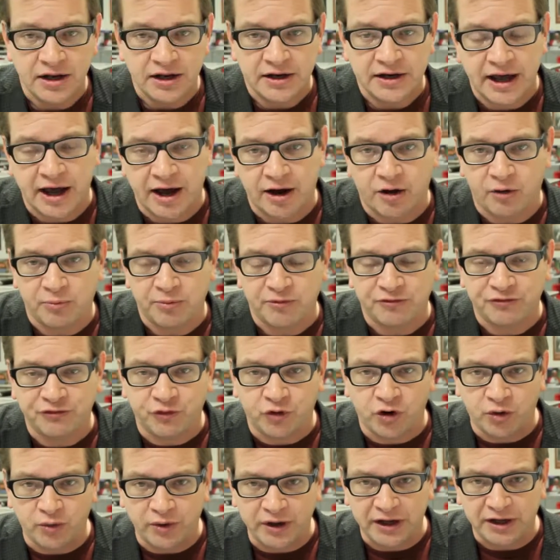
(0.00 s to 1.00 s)
Now,
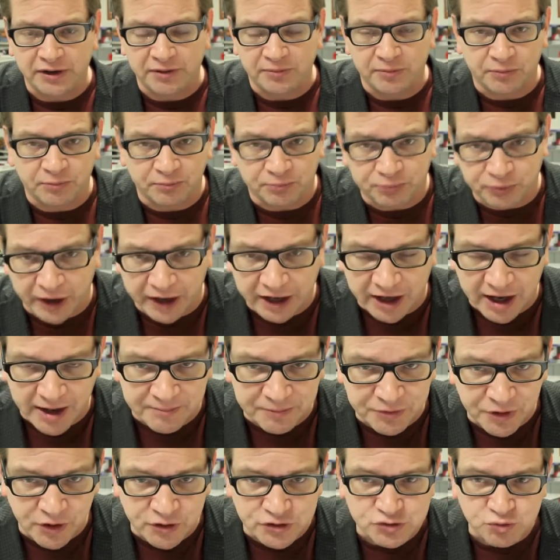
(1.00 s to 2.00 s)
before we break
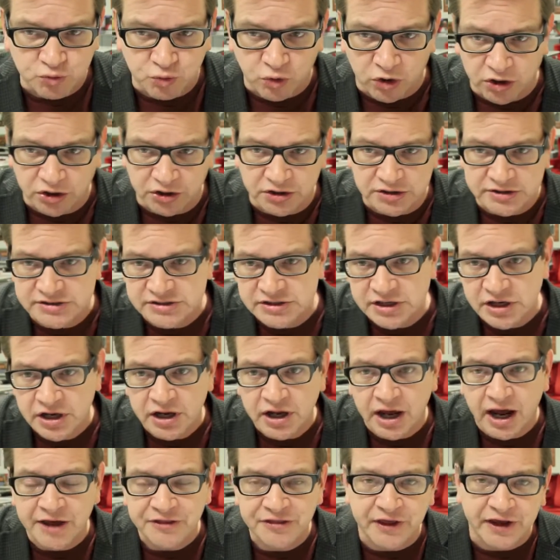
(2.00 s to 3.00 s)
up those words,
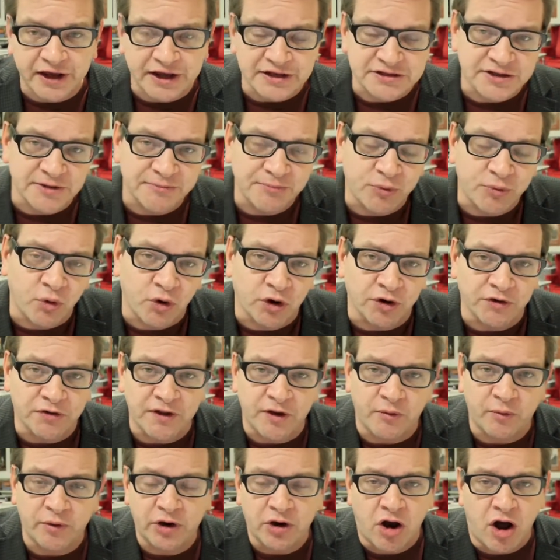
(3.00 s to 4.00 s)
I think it's important
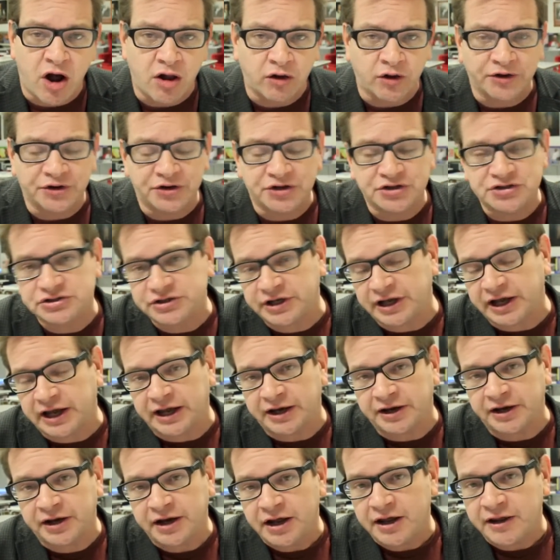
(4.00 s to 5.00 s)
that we all
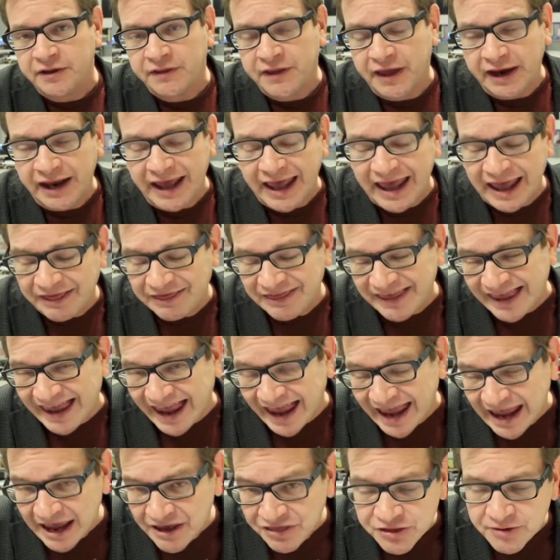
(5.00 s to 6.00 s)
understand that the
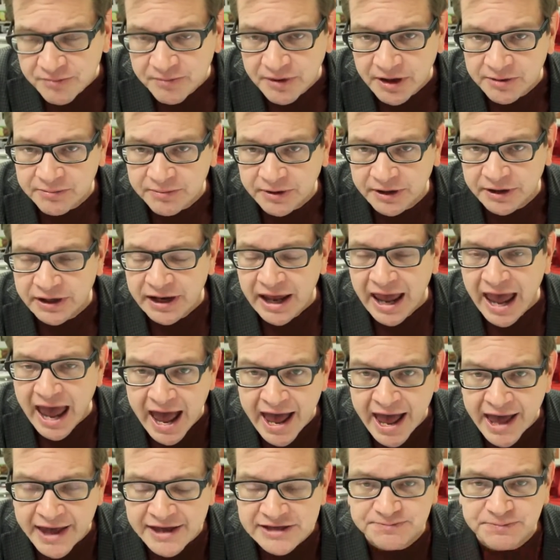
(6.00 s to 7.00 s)
8th Amendment
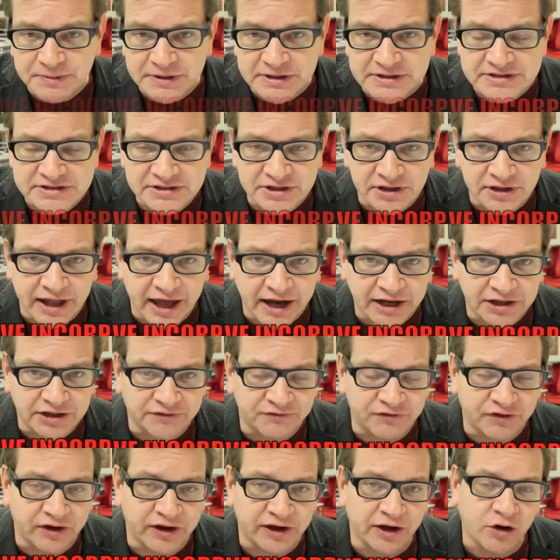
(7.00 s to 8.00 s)
has been
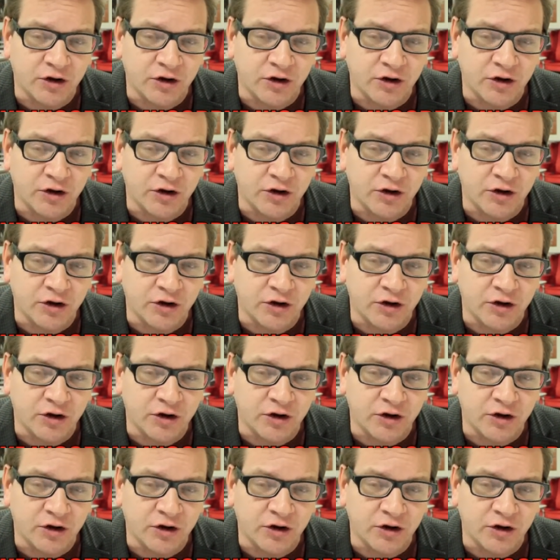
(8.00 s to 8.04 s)
selectively